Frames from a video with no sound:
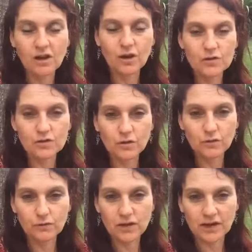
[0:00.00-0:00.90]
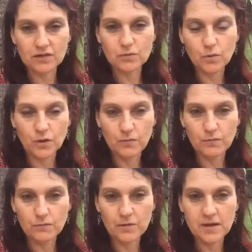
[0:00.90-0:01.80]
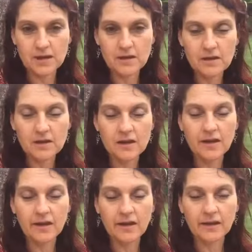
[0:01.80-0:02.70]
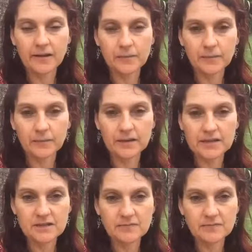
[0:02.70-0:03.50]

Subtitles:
Also, if you'd like to work with me, please